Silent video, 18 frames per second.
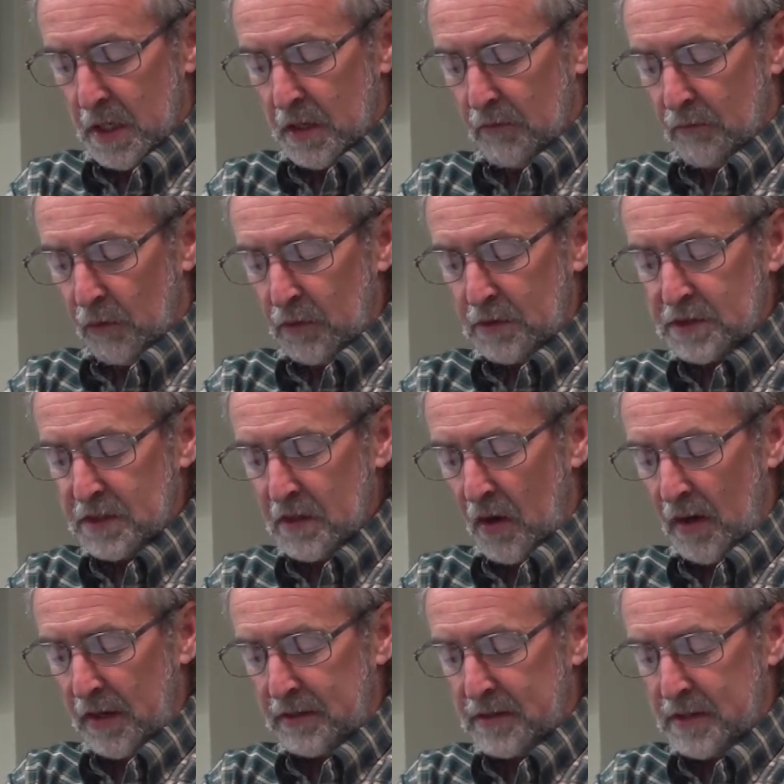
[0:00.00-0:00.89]
Verse
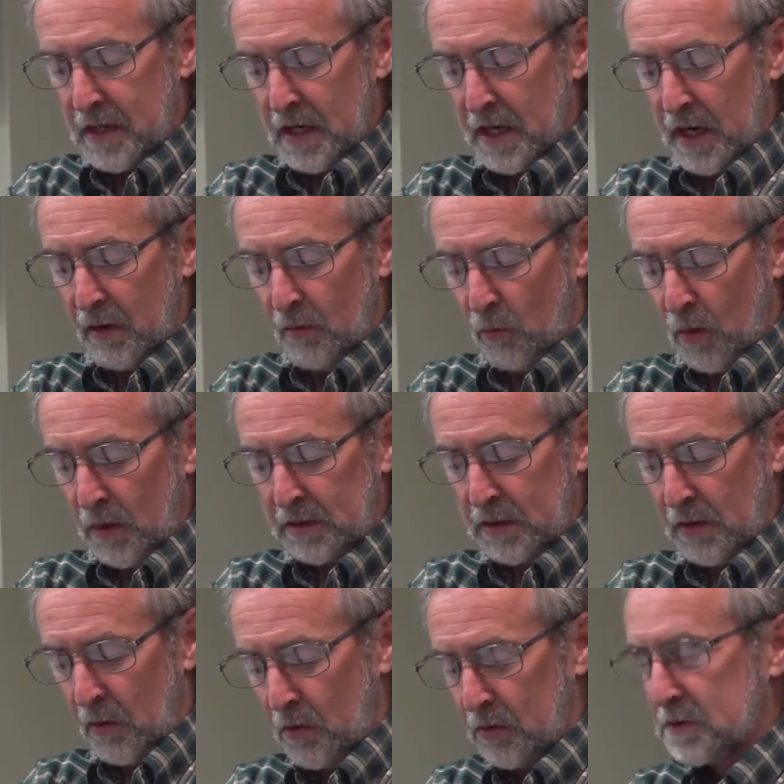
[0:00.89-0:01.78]
19, what
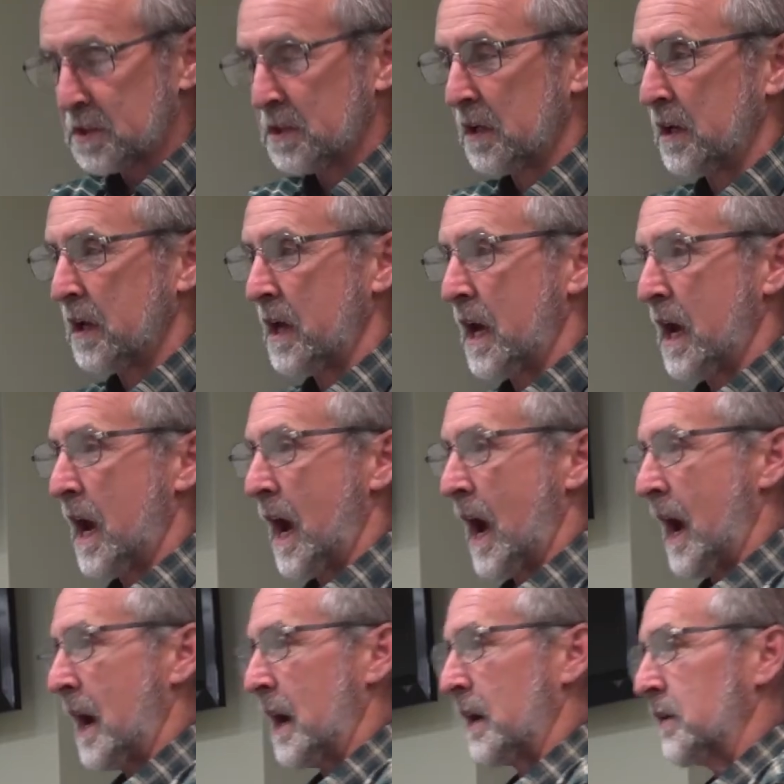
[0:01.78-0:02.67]
else did he
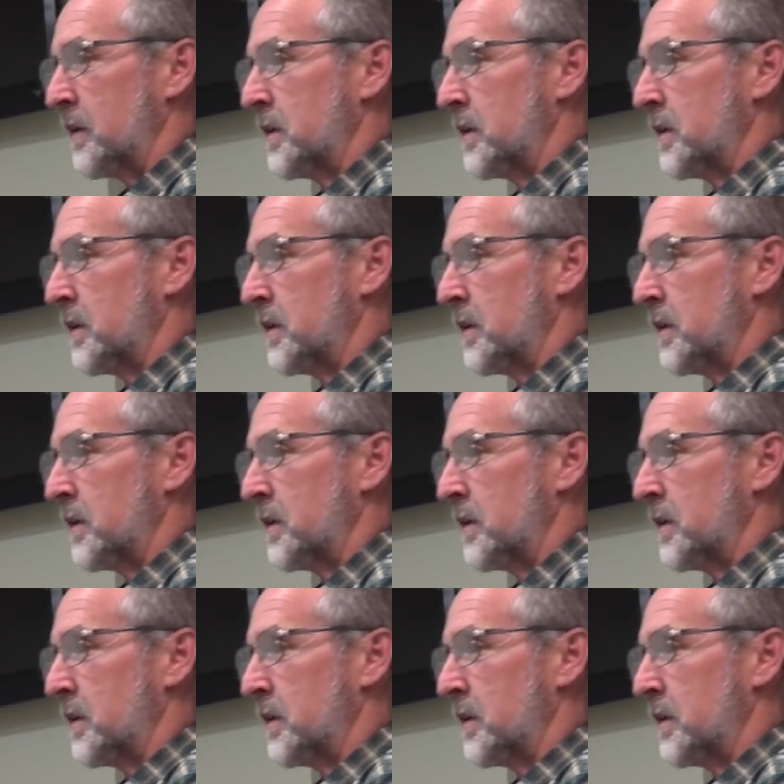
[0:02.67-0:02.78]
add?